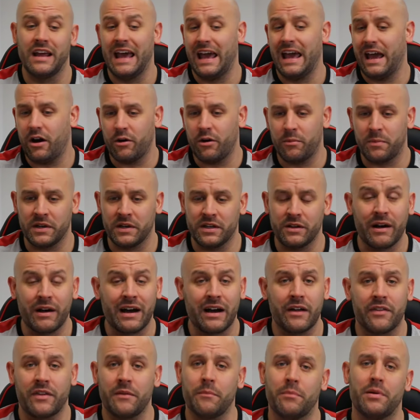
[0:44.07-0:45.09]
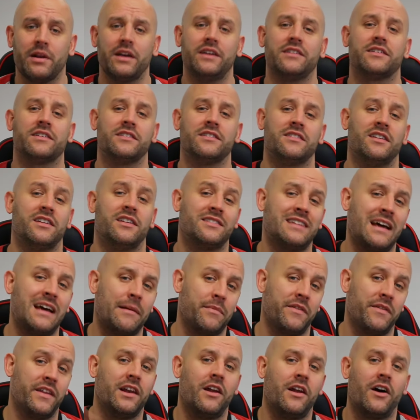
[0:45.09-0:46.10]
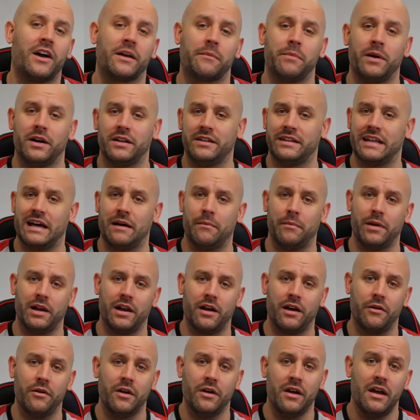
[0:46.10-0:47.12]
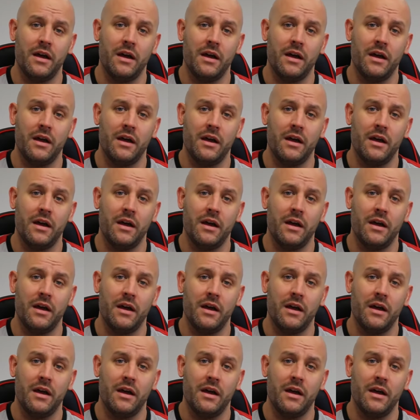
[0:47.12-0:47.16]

helping you out, then please consider tapping the like button down below,